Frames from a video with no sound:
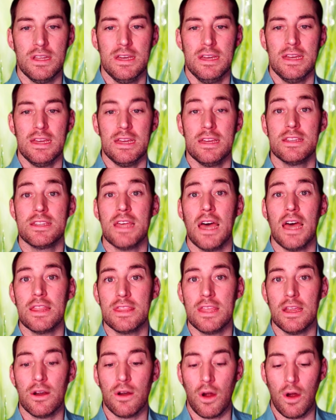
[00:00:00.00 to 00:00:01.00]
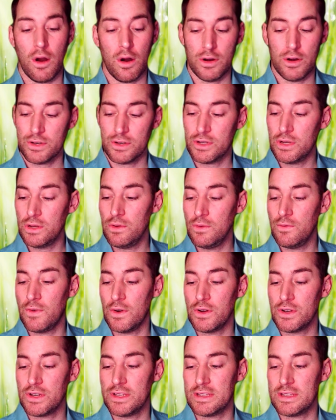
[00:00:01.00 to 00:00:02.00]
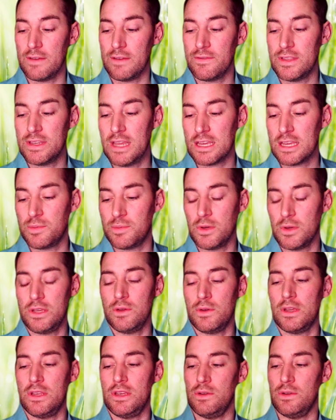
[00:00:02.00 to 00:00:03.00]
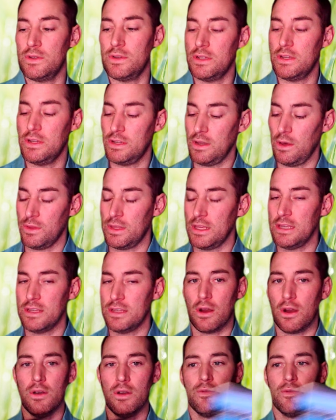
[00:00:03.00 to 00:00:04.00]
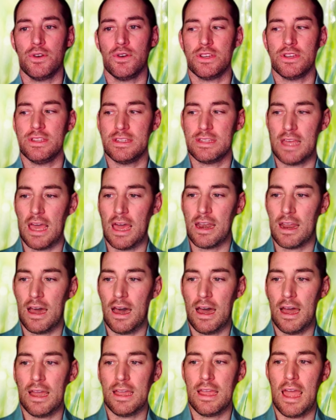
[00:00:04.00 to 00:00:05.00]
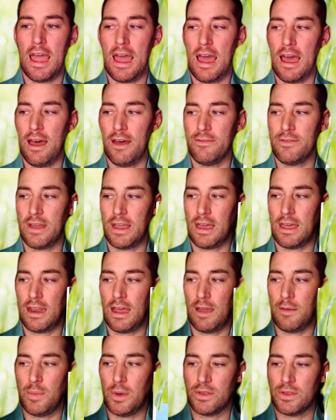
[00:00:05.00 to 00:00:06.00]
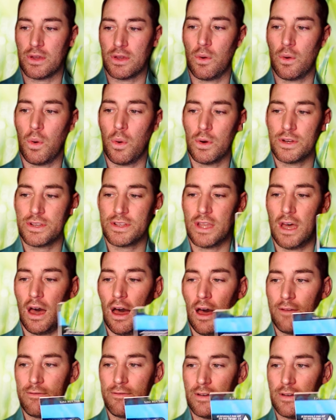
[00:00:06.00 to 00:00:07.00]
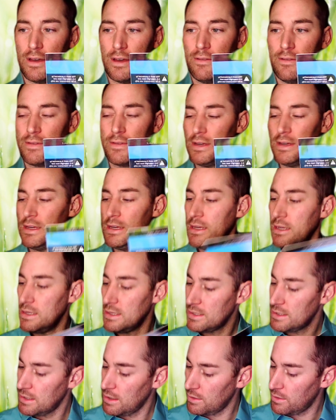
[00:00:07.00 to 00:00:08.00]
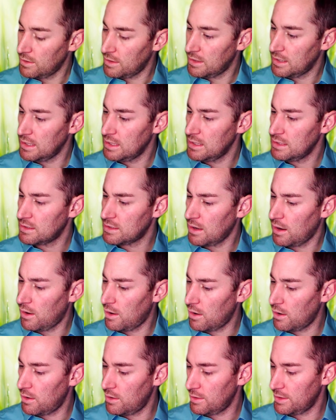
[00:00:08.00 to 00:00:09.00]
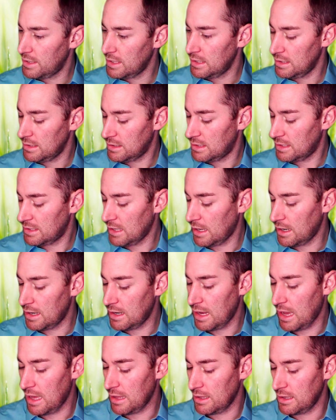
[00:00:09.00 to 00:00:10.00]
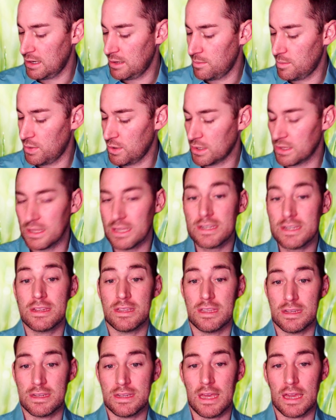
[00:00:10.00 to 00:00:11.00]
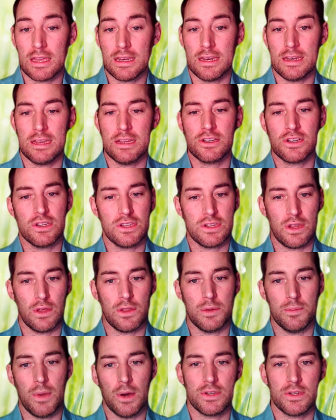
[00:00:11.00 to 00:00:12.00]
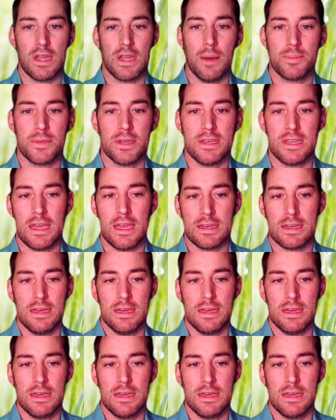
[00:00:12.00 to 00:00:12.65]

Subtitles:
is that there are 2 versions of the textbook you can use. So these are the versions that I have and I built the course off of. So these are the Dunn and Hallinan book. This is the second edition, so the most up-to-date